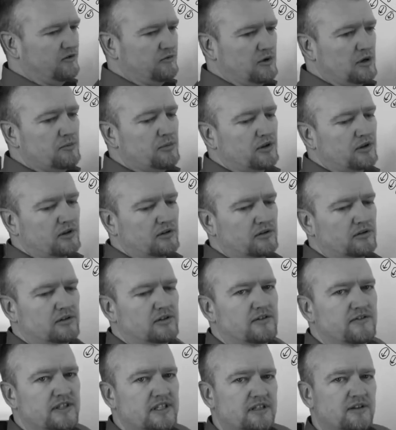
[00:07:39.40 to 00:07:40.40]
people are
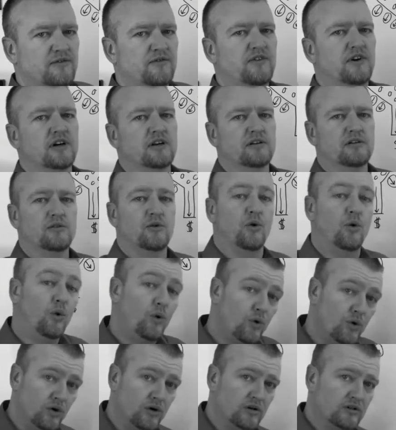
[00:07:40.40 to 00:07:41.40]
leaving the funnel,
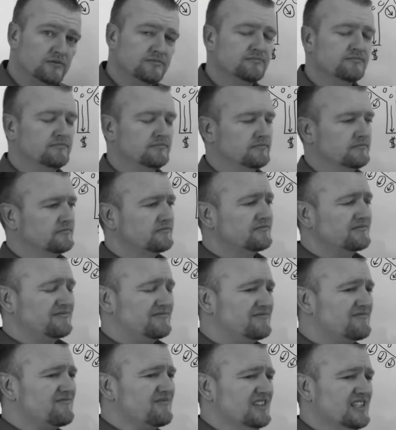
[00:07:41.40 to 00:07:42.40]
or
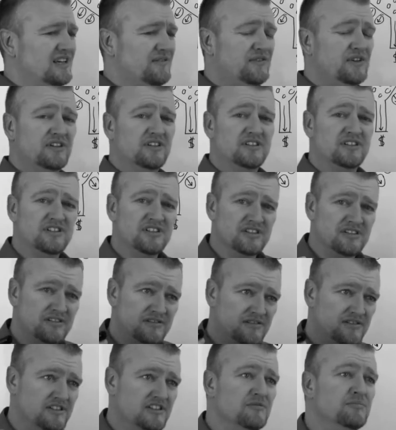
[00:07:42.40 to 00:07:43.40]
if you
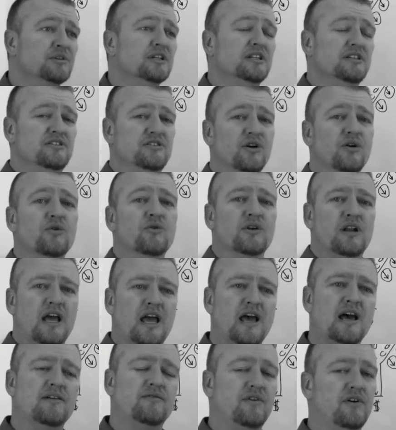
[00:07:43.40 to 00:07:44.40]
just simply don't
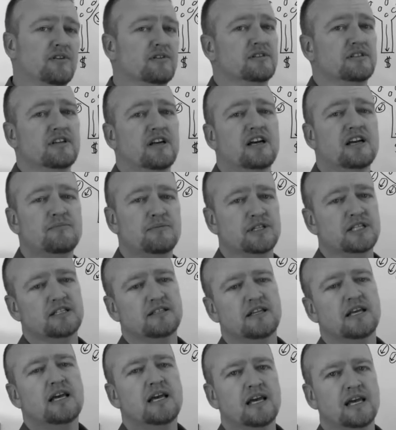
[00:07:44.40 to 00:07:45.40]
have all the time in the
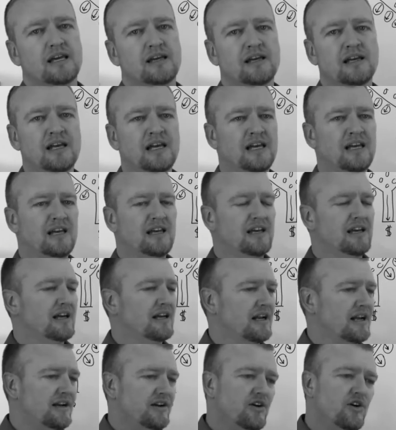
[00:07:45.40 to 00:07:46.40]
day, and
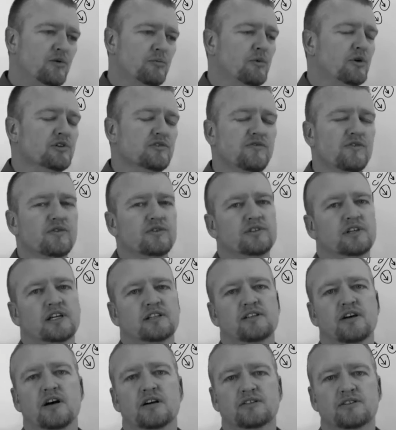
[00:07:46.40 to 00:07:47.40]
I know most folks I
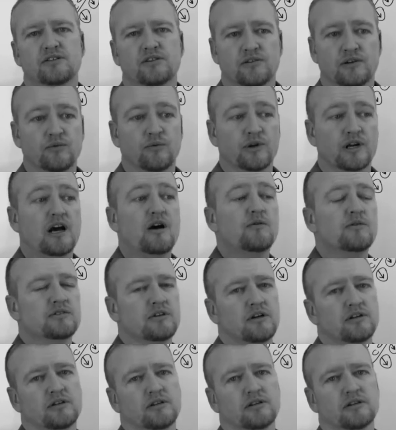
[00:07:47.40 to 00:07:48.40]
talk to, and when I was
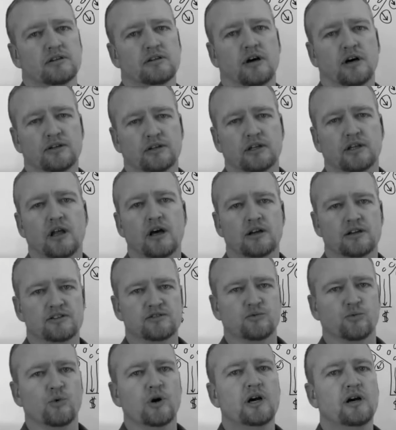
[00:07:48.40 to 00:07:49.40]
on the lot
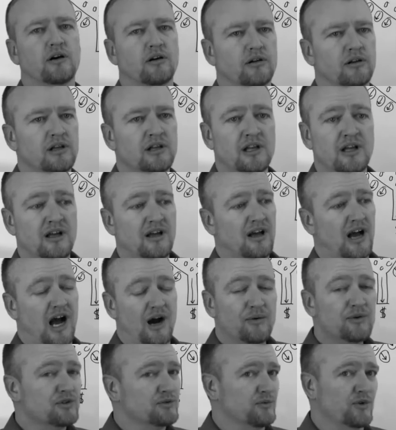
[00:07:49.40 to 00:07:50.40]
as well, I
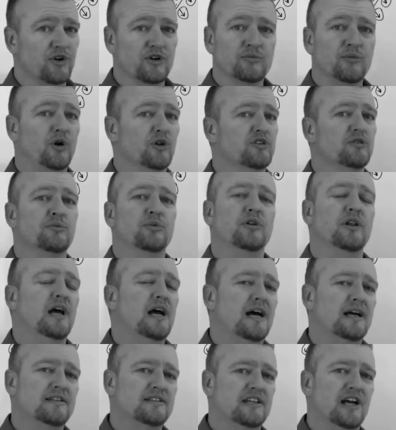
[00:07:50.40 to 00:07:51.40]
was wearing multiple
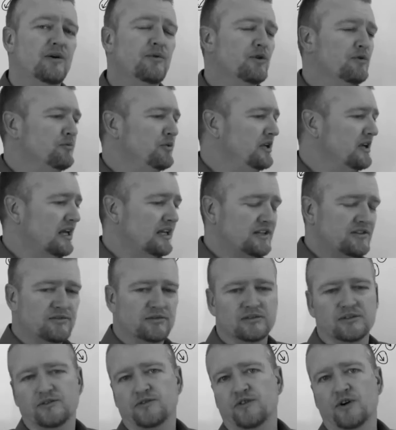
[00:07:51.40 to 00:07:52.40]
hats. I would be
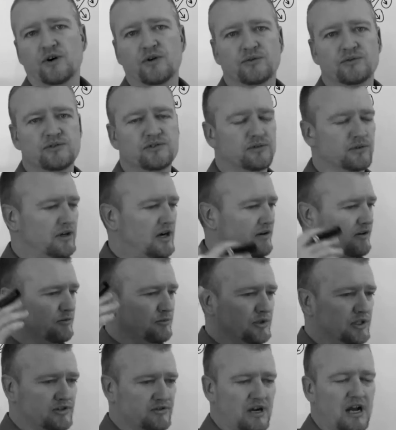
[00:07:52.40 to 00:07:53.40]
answering the phones, or I would
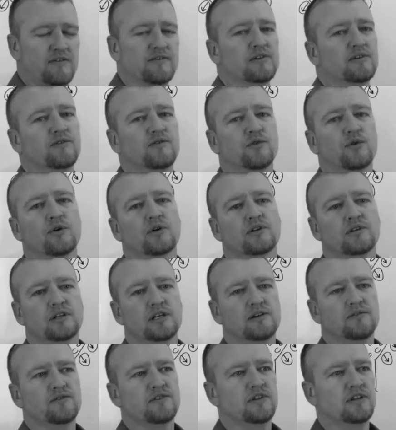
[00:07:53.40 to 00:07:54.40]
be driving a
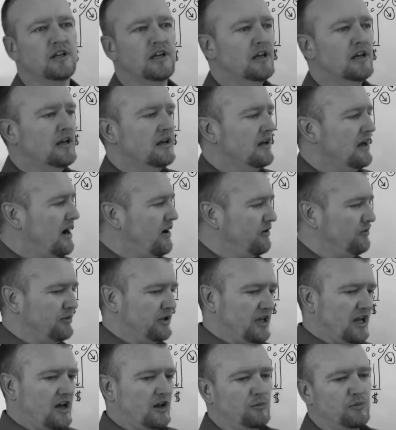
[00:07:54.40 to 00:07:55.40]
forklift. I would
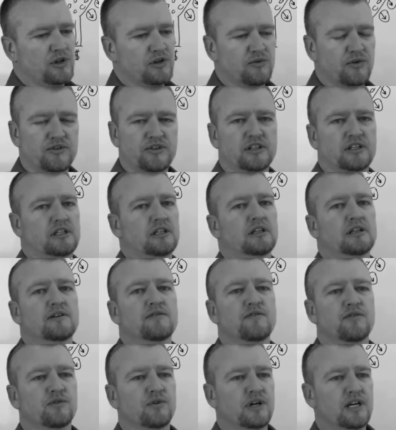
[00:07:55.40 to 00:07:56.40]
be helping with the
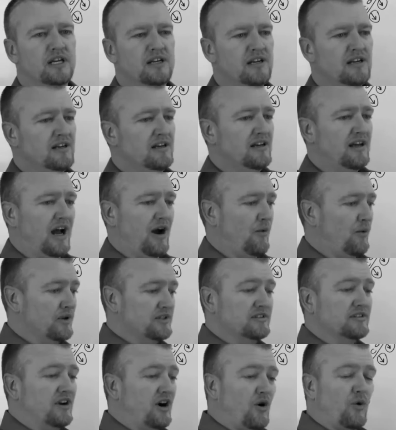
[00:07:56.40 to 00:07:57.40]
delivery. I
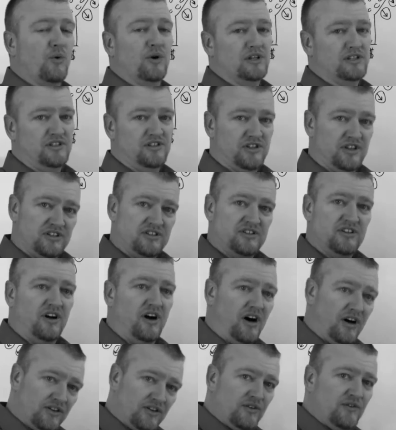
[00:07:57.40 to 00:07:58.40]
wasn't always just
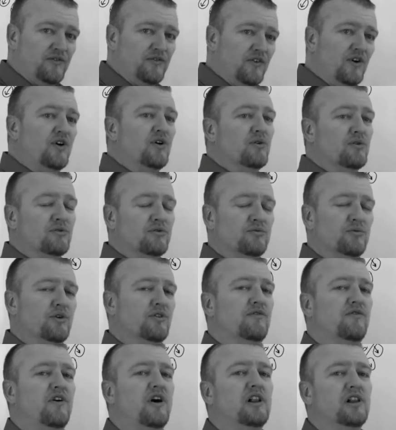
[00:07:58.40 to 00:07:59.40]
on the phone with
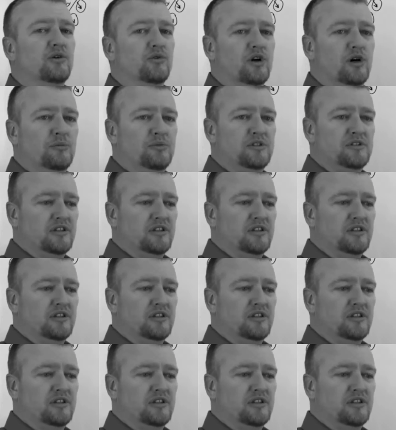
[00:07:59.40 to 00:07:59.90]
follow-ups